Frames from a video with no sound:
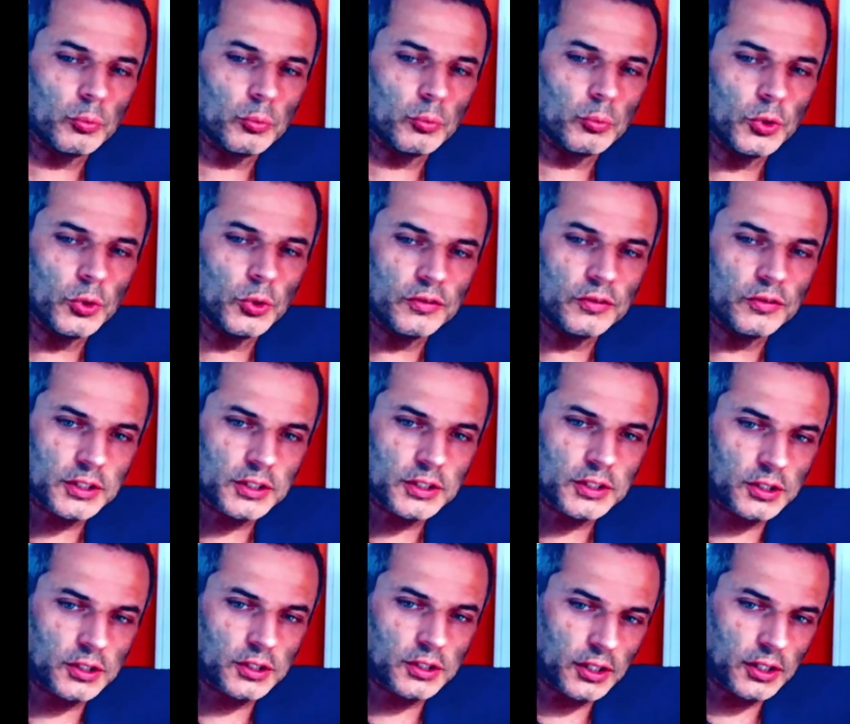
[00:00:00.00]

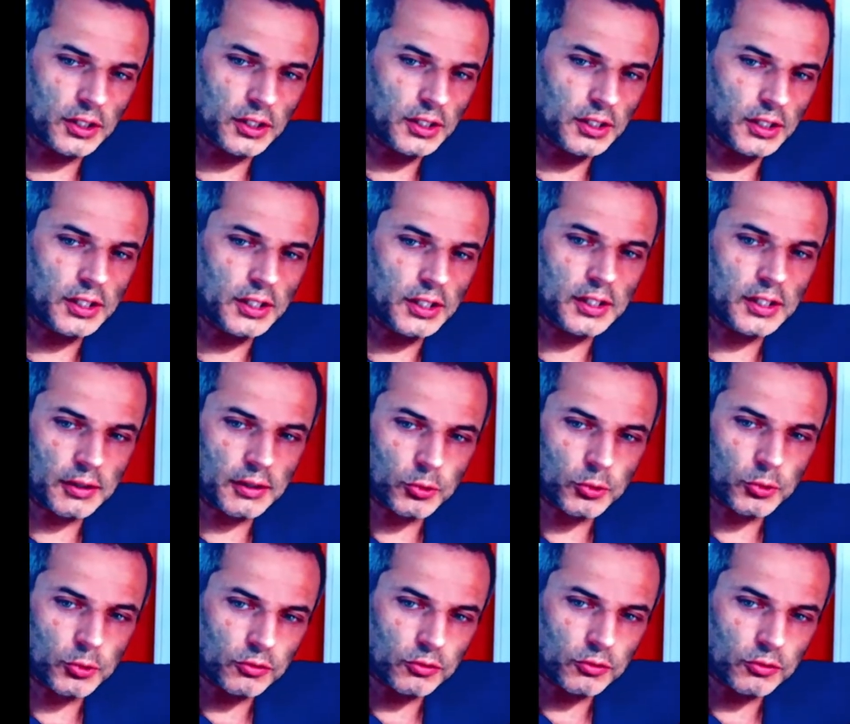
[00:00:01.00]
moving slightly. They're
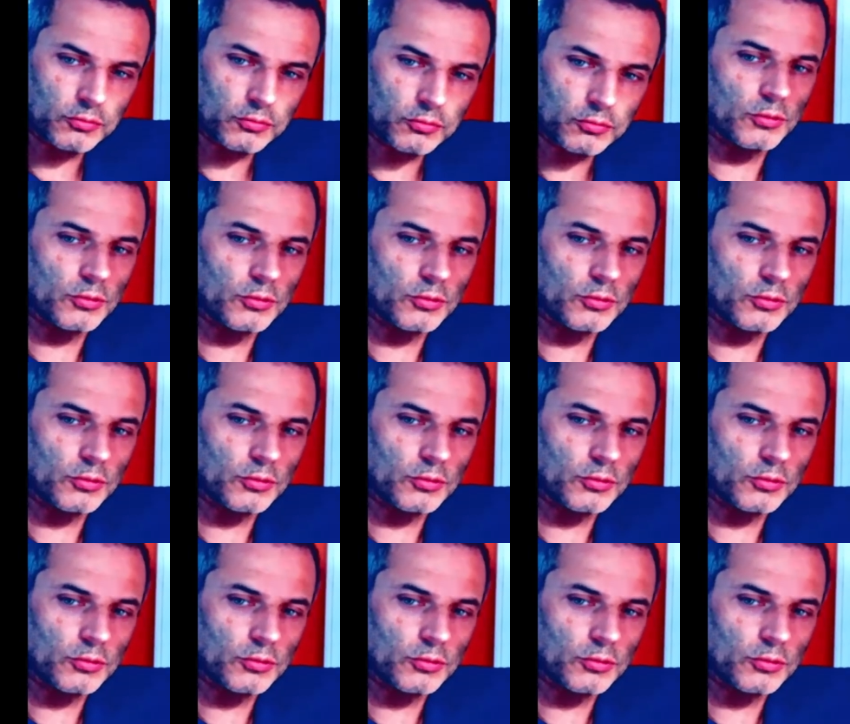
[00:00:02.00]
more